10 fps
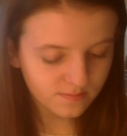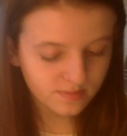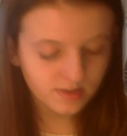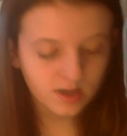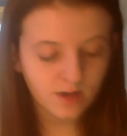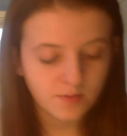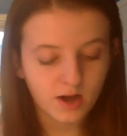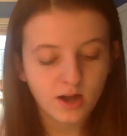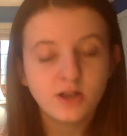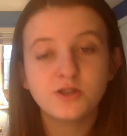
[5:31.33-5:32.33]
come
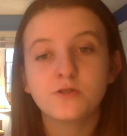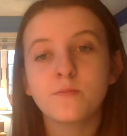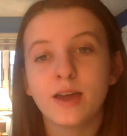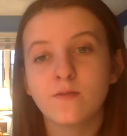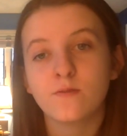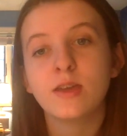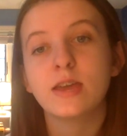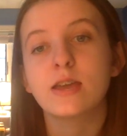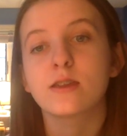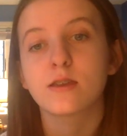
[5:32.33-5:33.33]
onto my
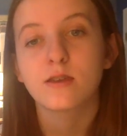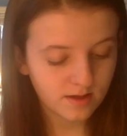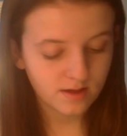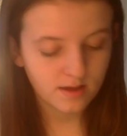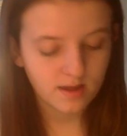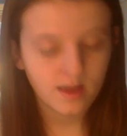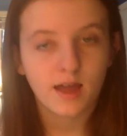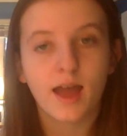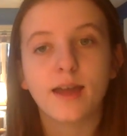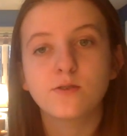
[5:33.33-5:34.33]
feed
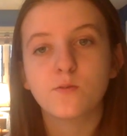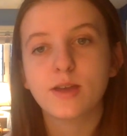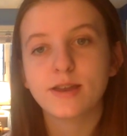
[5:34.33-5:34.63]
and